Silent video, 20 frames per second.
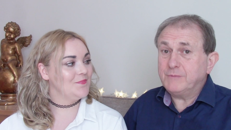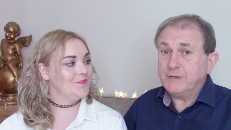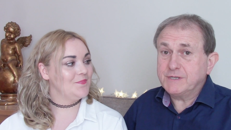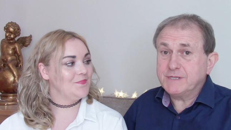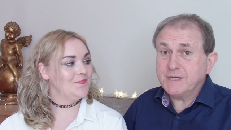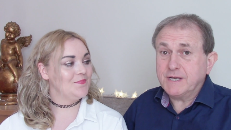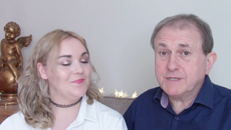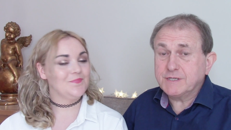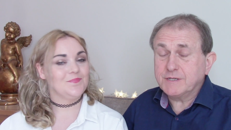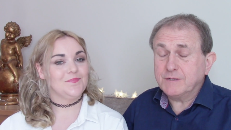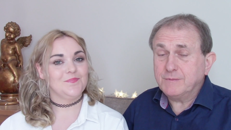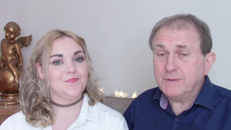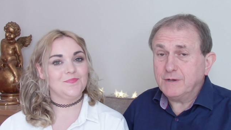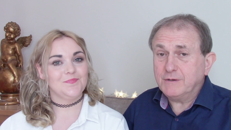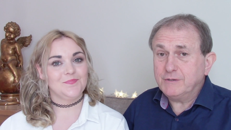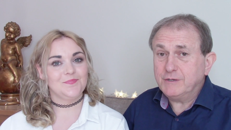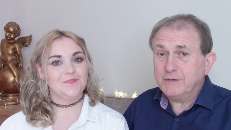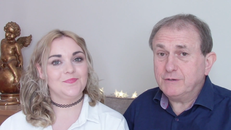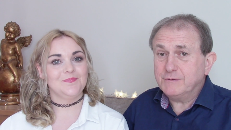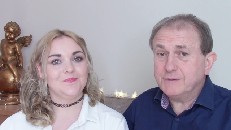Speaker 1: my
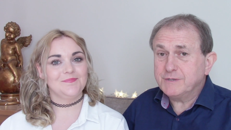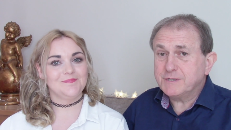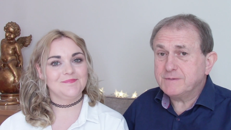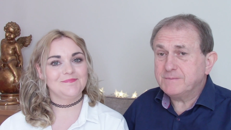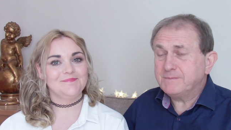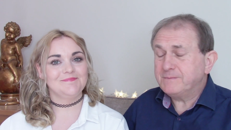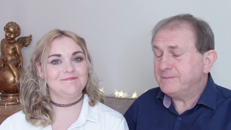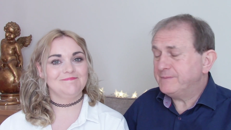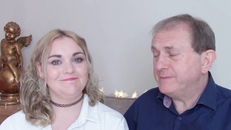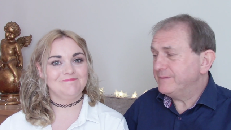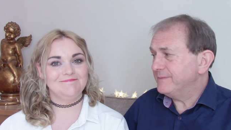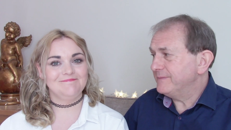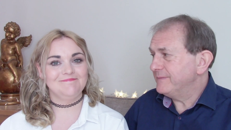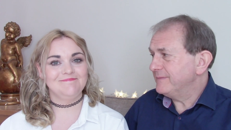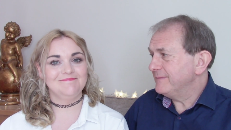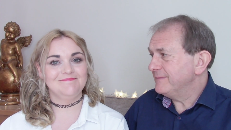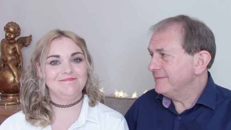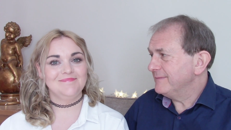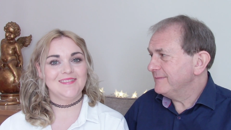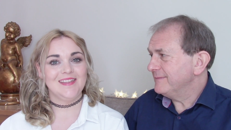testimonials.
Speaker 2: Mm
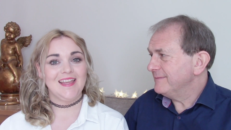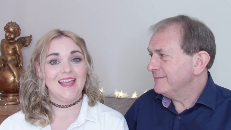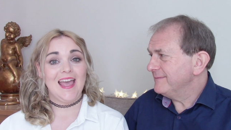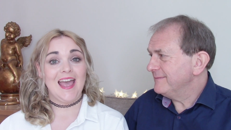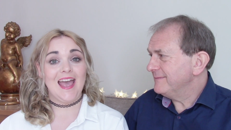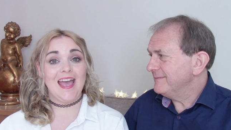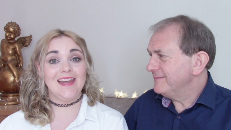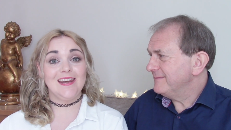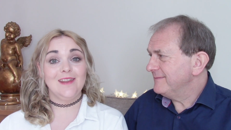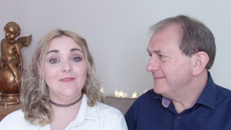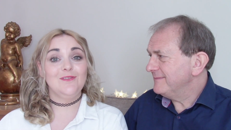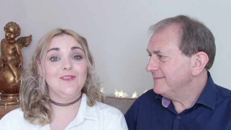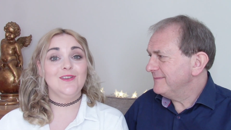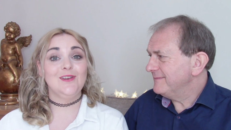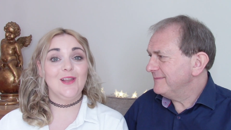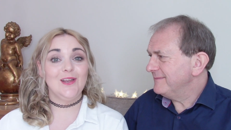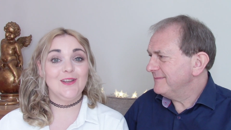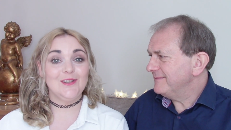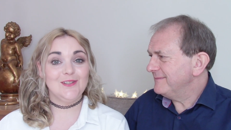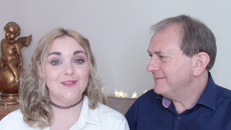-hmm. And if you'd
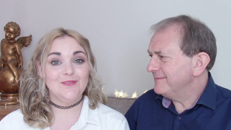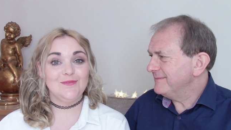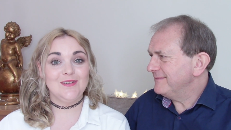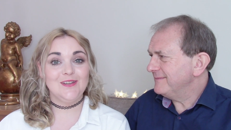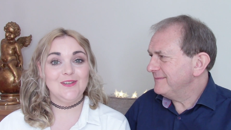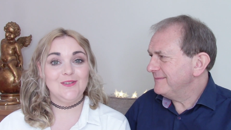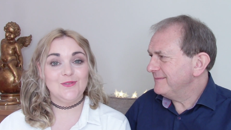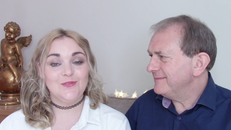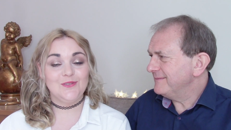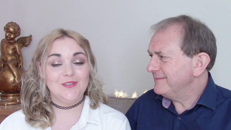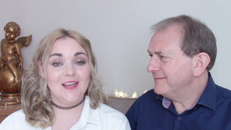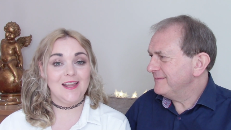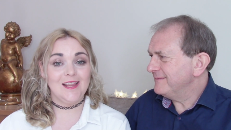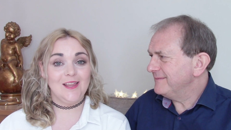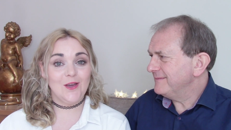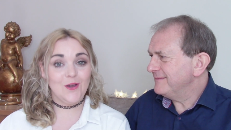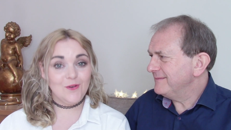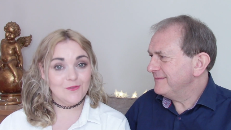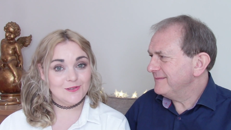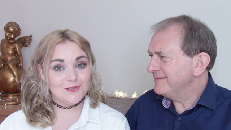like to read your daily
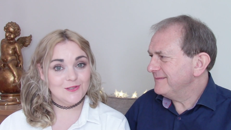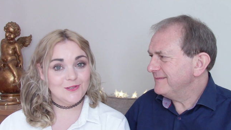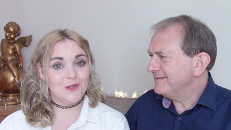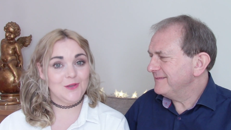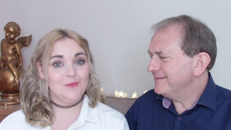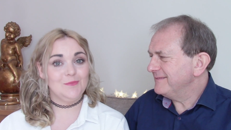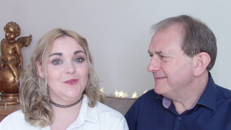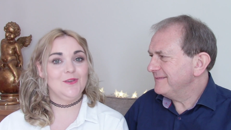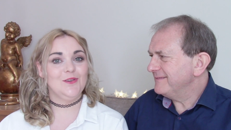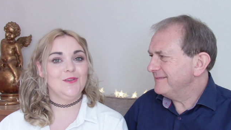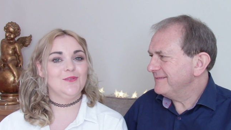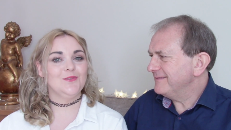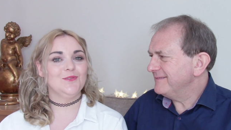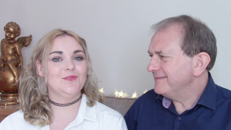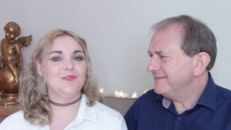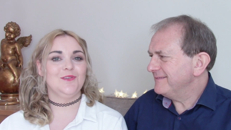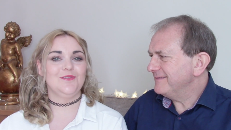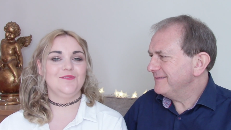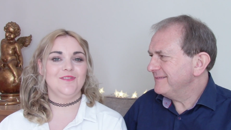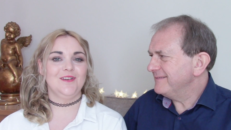horoscope, you can
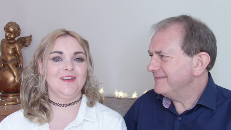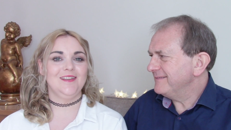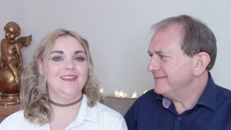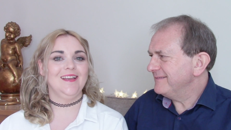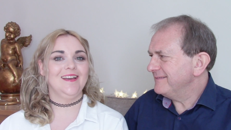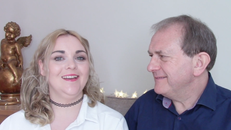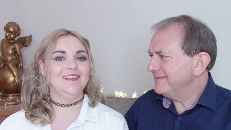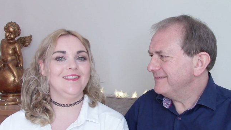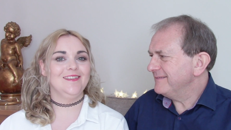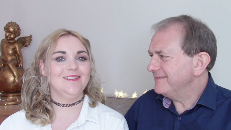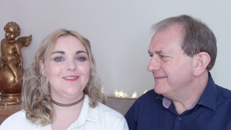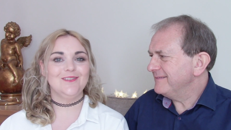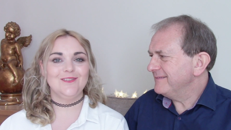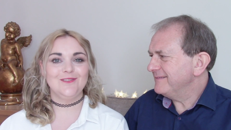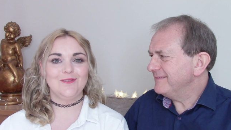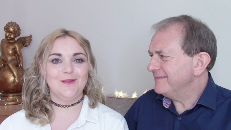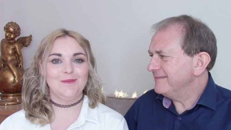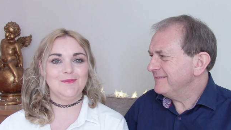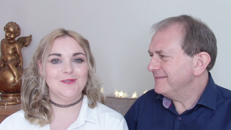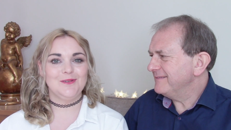also find that in the
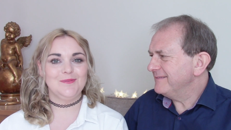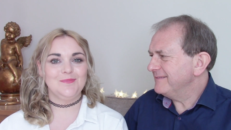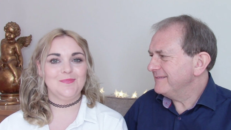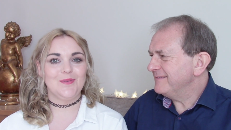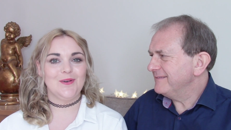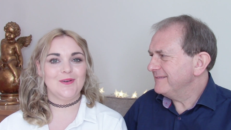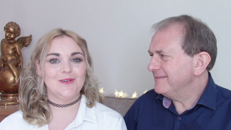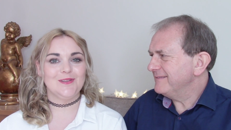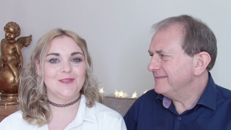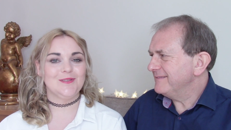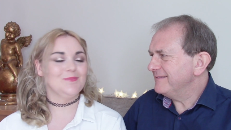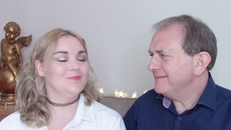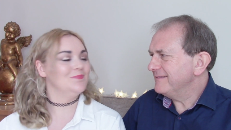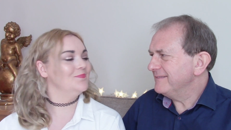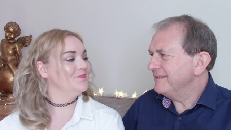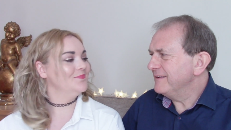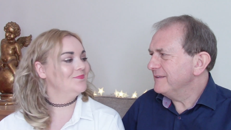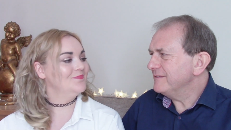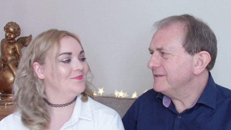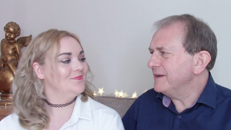description box.
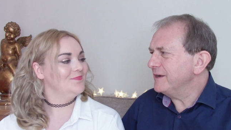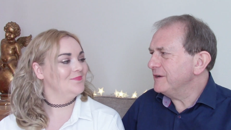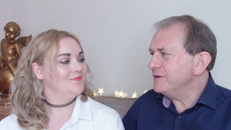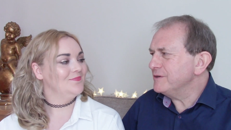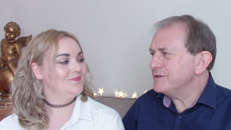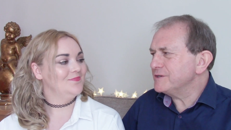
Speaker 1: Thank you